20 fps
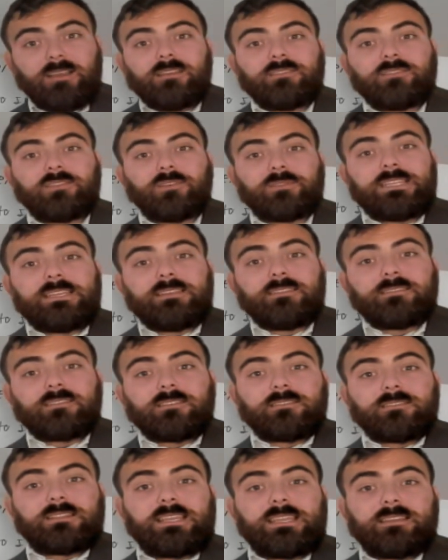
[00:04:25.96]
So these are
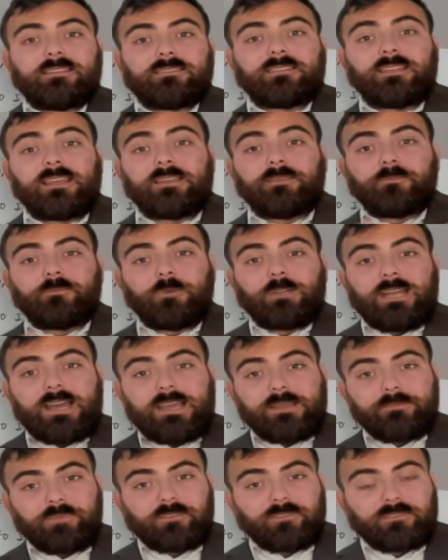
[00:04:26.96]
things like what I
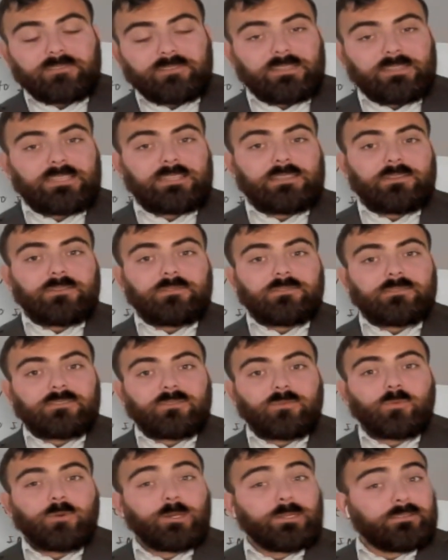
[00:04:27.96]
personally used
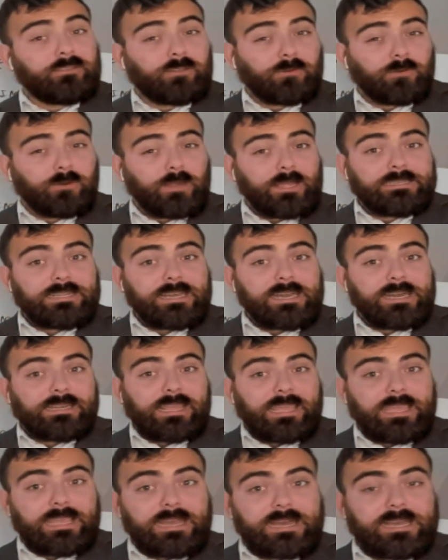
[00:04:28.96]
was
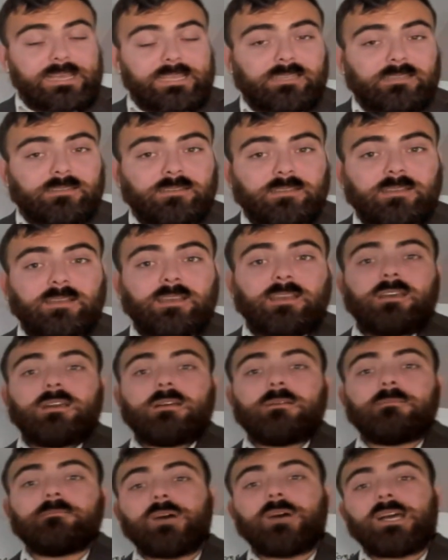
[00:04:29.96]
cred.ai,
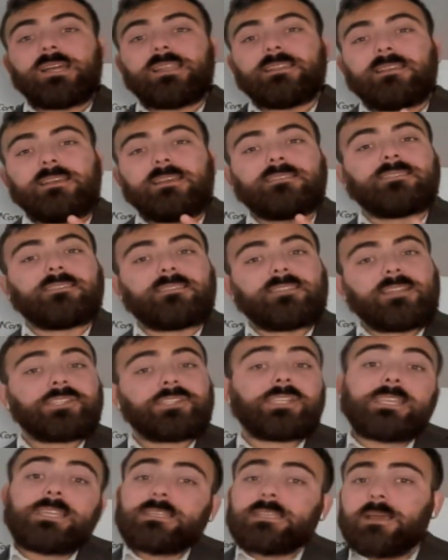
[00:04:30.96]
but it's
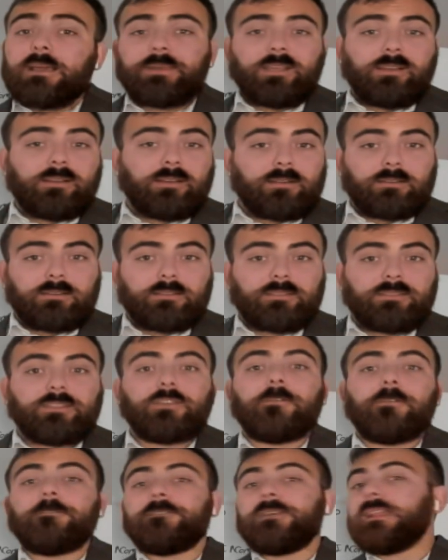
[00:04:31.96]
essentially a debit card.
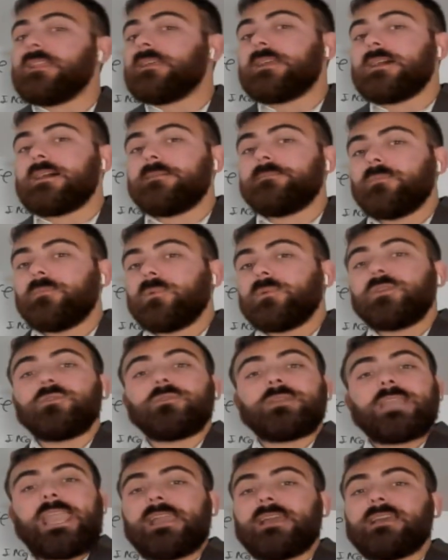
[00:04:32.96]
You fill it up, you
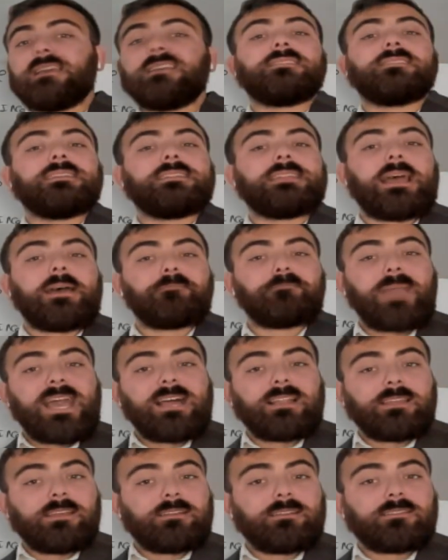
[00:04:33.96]
can't exceed that
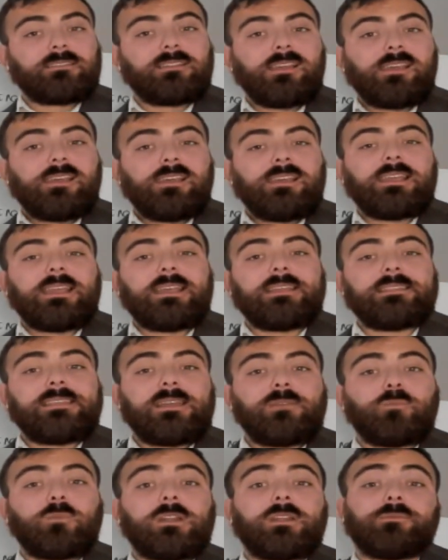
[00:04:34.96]
balance, and
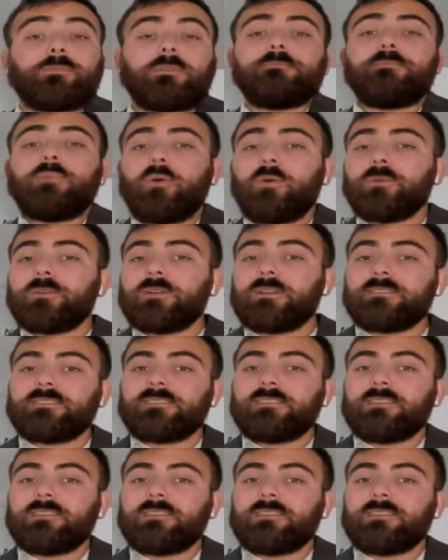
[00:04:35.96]
then what it reports